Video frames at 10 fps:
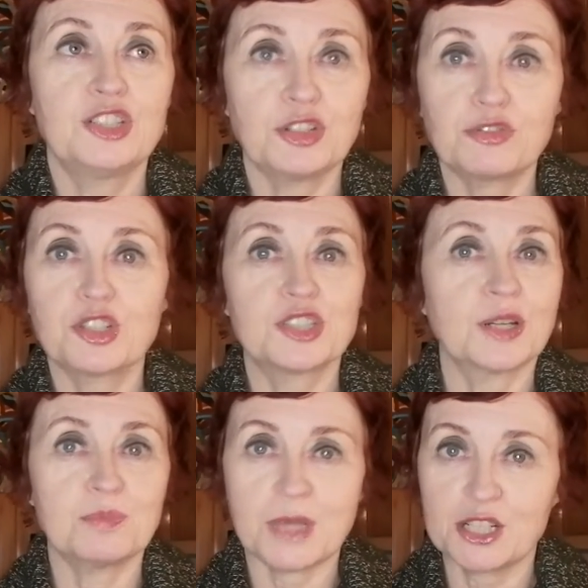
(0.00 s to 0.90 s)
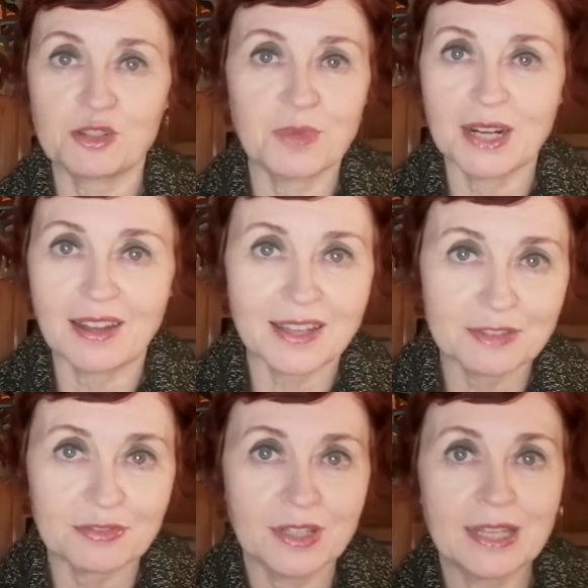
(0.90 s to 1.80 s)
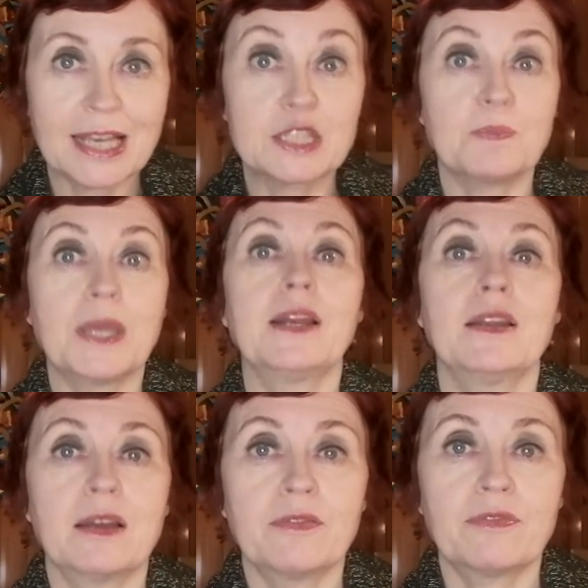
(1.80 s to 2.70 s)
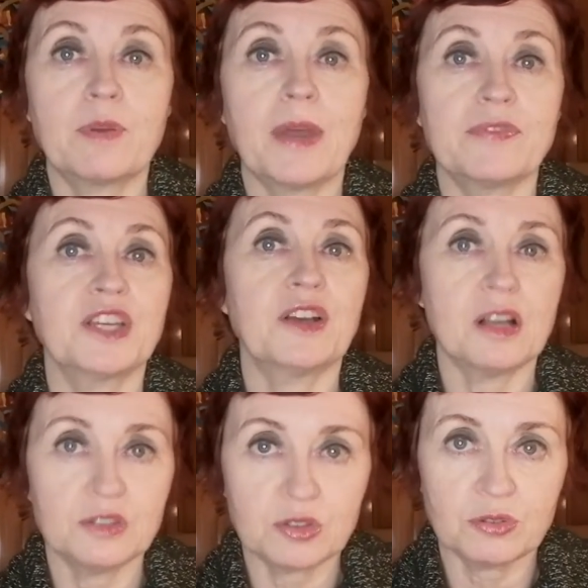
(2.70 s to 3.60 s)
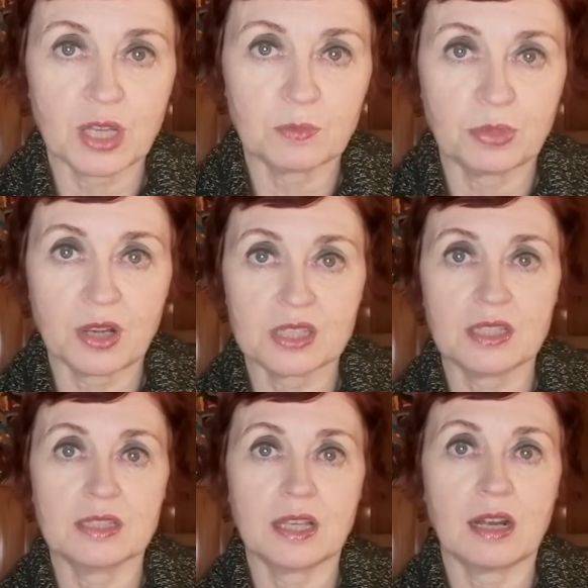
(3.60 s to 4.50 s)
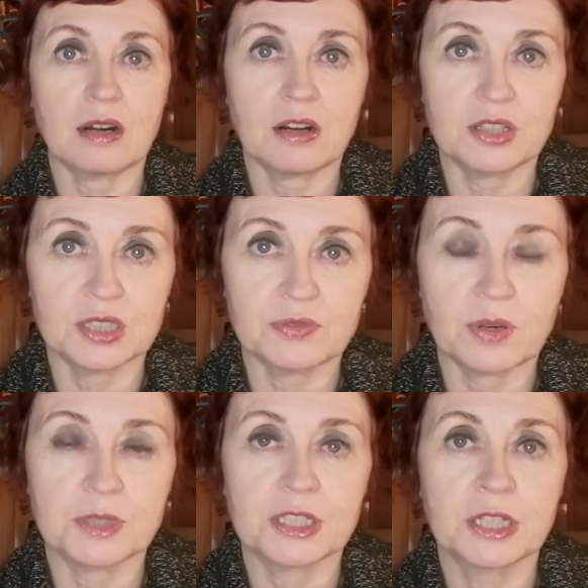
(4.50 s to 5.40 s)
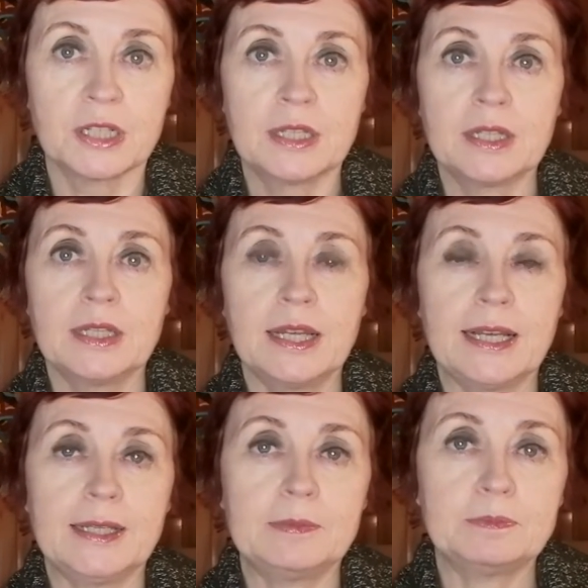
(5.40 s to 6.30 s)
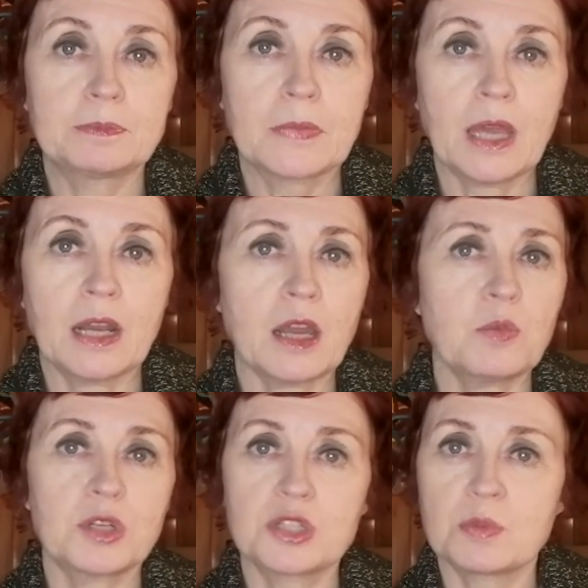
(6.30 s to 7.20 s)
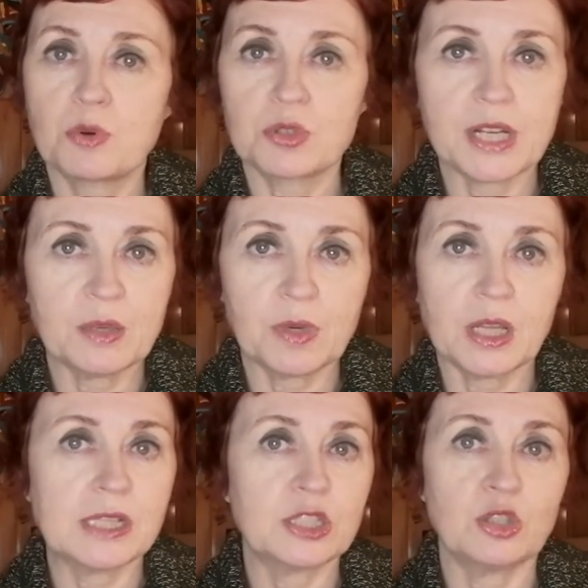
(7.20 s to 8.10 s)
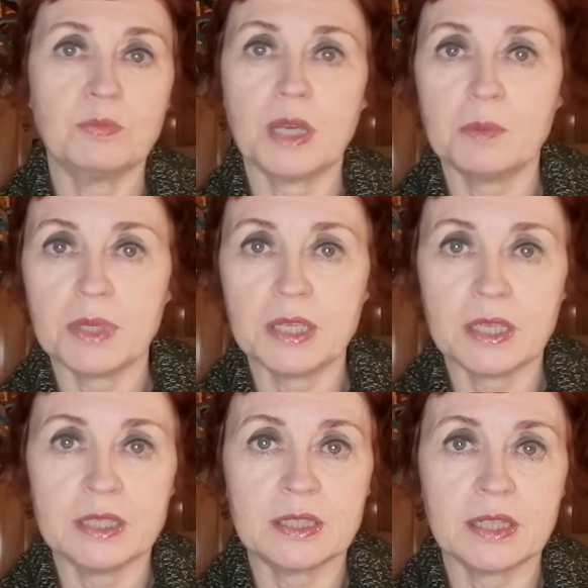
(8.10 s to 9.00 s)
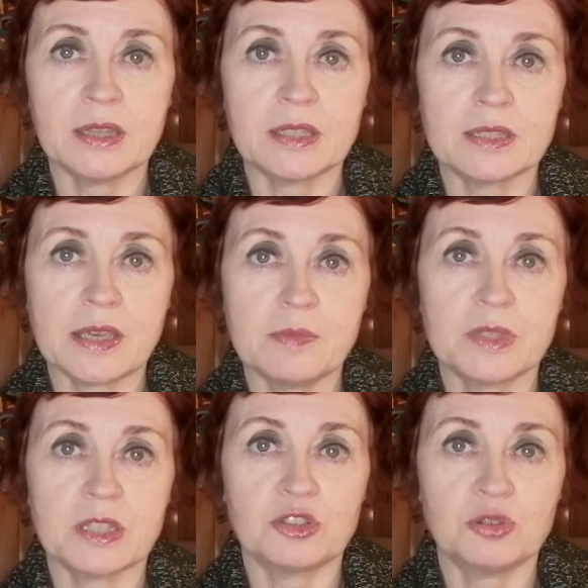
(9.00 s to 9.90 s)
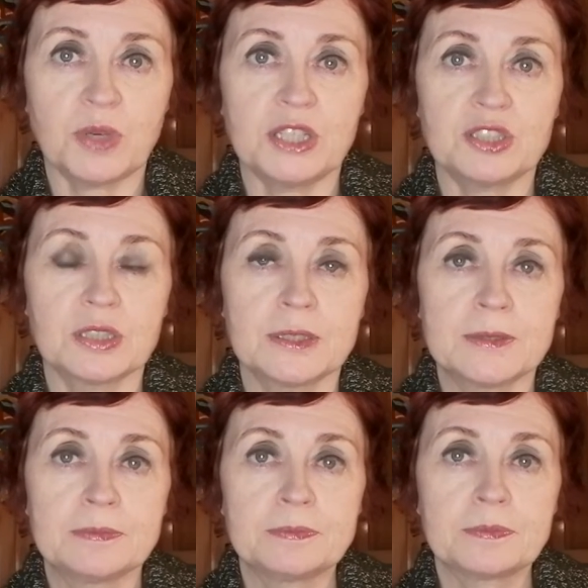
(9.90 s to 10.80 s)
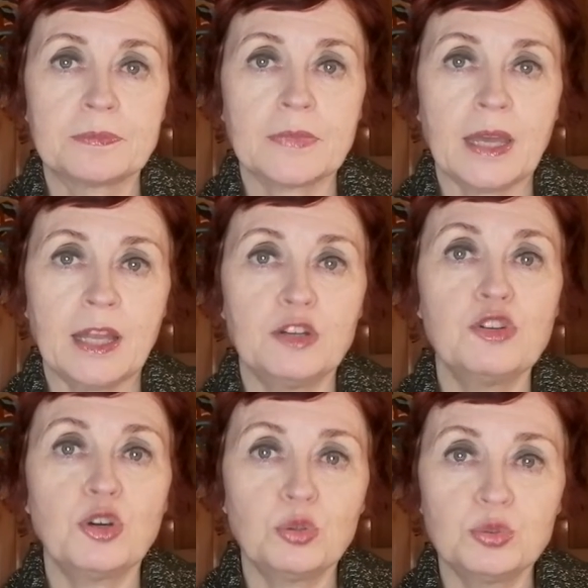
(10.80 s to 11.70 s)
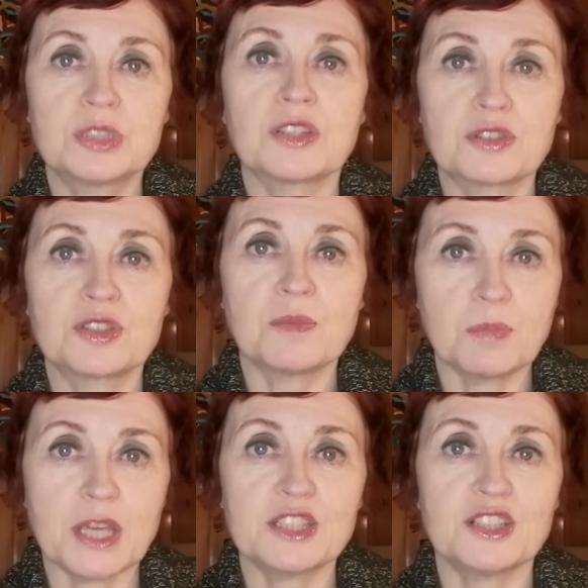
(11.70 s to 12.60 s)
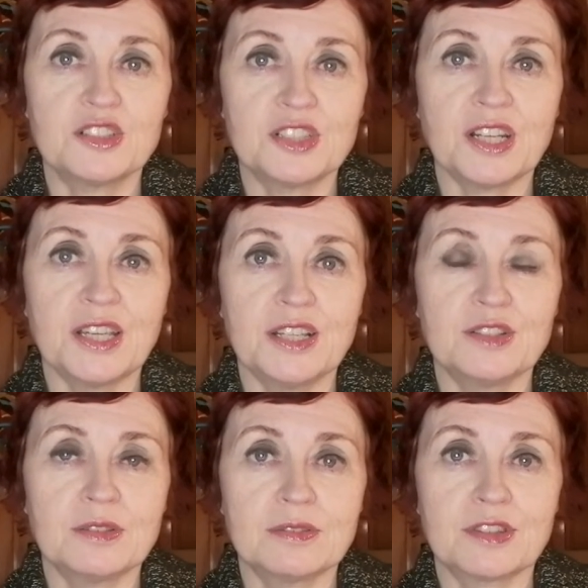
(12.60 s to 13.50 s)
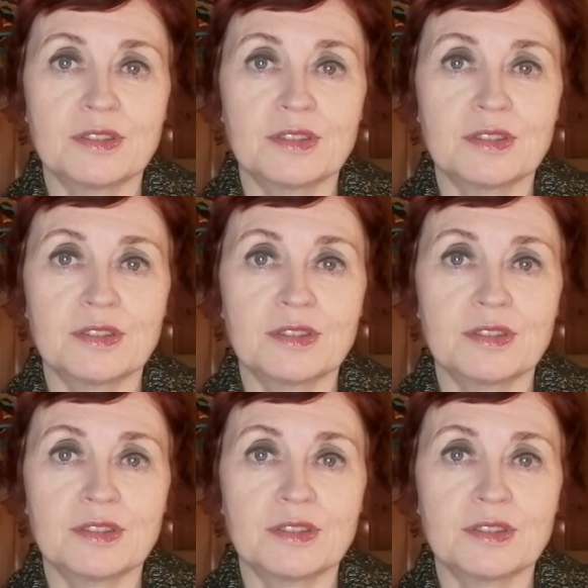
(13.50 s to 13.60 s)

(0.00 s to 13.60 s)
different and better my life has been from having gone through that process and learned from it. And I want to support anyone else who maybe is in the same situation and knows that there's a message in